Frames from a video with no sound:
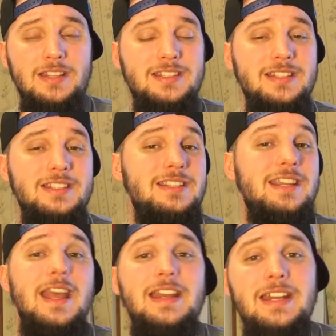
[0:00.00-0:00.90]
This isn't to
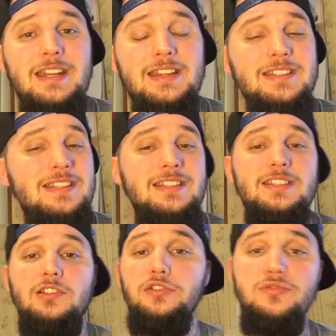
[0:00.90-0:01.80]
gain any, this isn't
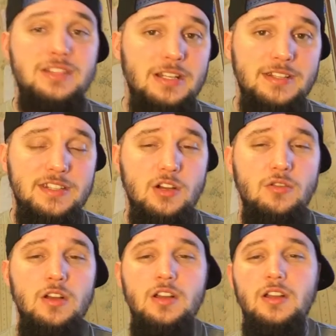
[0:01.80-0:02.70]
to lose any. So
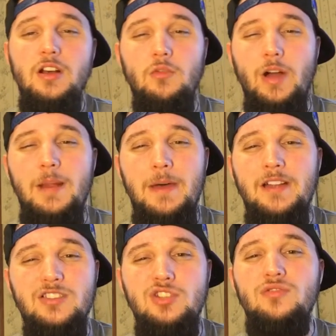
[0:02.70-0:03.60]
right
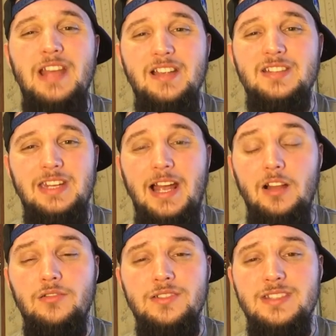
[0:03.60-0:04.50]
about 2,000
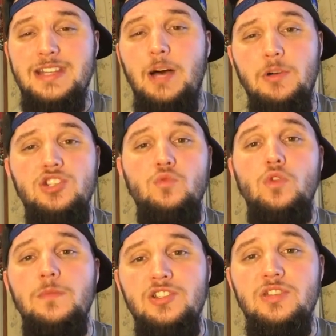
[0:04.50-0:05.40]
calories is how much a
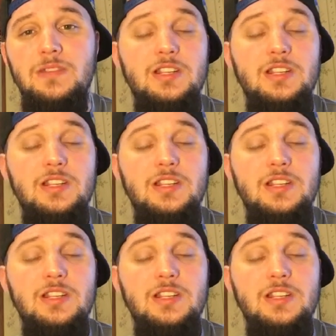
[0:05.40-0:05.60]
woman should be